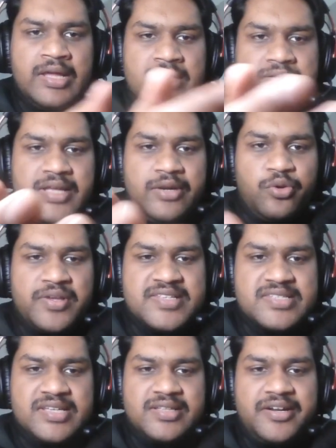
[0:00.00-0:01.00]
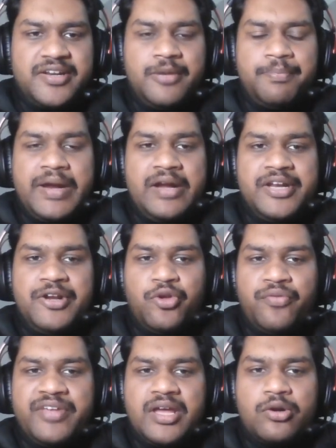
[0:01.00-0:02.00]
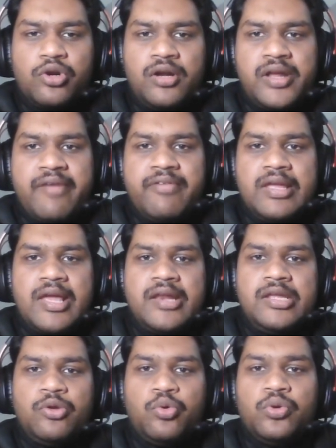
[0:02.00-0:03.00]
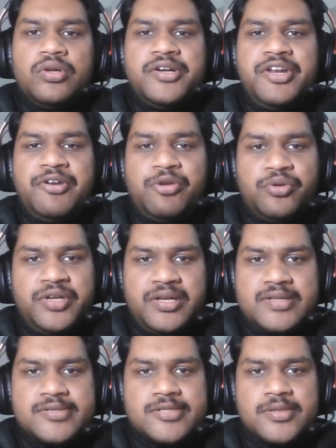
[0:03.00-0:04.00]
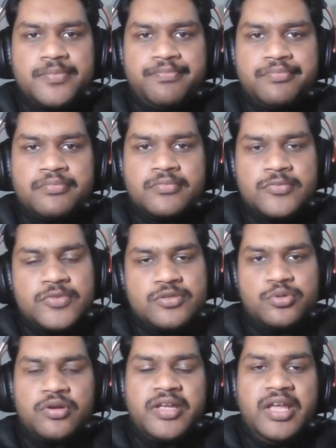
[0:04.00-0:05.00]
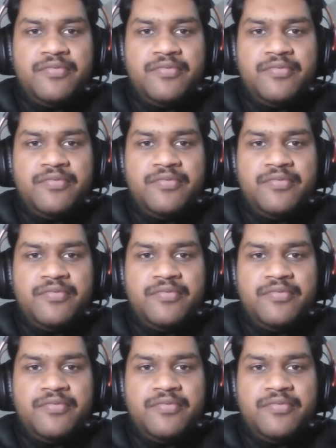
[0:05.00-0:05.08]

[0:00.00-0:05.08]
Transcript: then you can see that in pet DTO we are not having any owner DTO details. So again